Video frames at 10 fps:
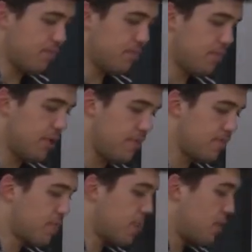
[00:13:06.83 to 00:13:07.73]
Yeah.
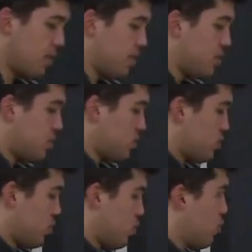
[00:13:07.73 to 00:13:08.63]

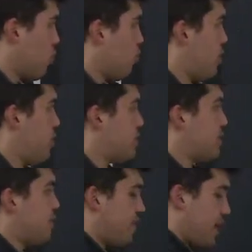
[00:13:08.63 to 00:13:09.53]
So we need to
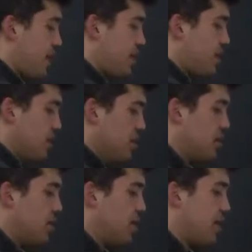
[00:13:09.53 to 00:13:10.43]
define
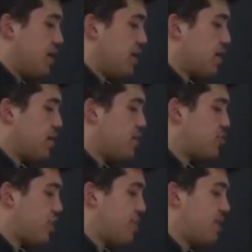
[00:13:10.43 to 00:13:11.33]
the
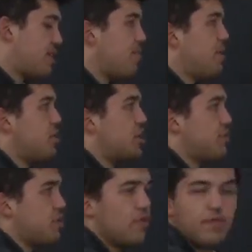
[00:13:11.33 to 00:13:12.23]
constraint-based typing
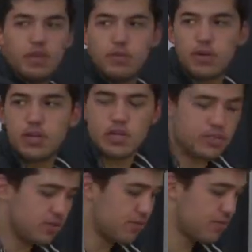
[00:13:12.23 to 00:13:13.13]
judgment of E1 and
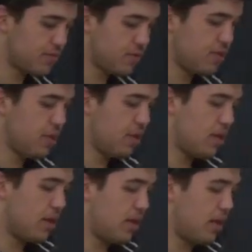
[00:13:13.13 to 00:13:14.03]
E2
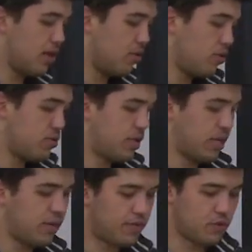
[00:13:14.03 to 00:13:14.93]
using
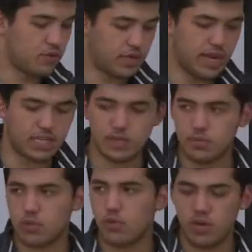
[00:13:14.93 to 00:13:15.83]
inference rules and axioms.
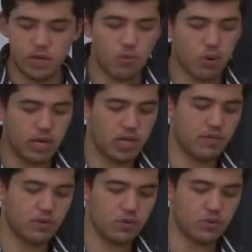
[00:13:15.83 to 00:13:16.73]
So we need one
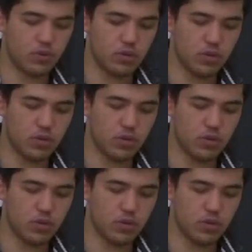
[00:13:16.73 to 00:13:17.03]
inference rule